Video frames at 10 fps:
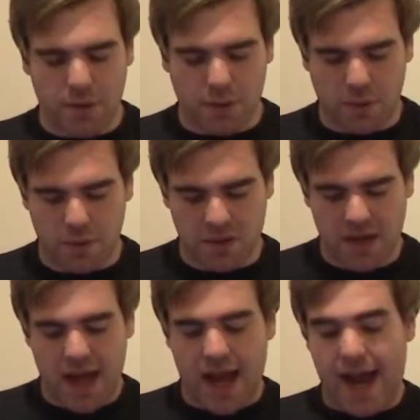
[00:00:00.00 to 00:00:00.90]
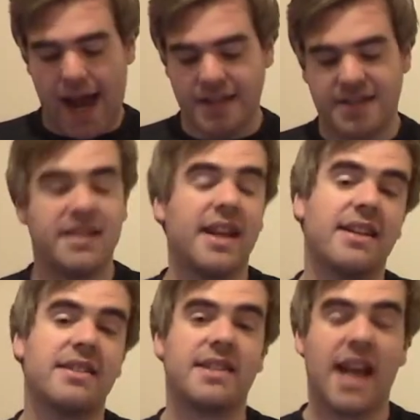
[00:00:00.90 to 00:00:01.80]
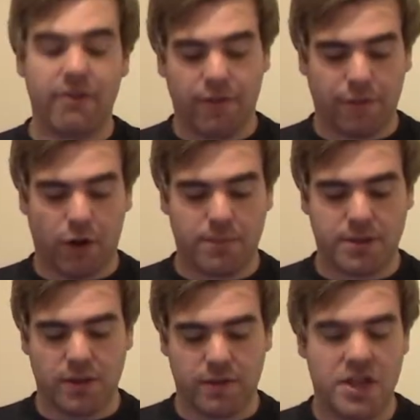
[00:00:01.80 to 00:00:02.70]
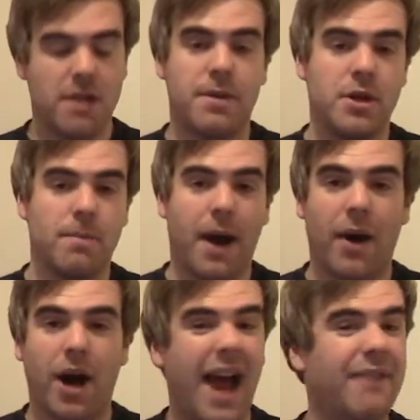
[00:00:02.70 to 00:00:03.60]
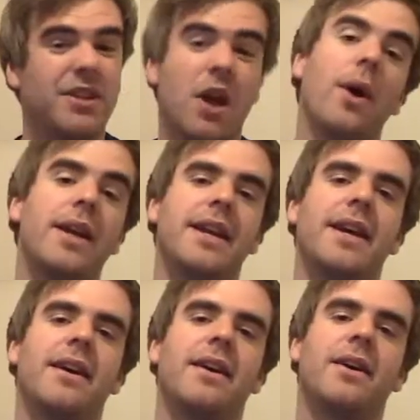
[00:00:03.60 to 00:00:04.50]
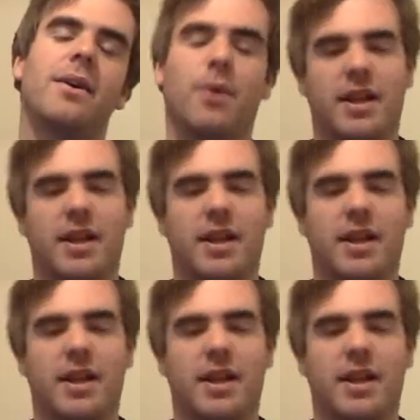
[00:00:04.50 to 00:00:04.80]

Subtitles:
cores and 6 teraflops of GPU power. I have no idea what a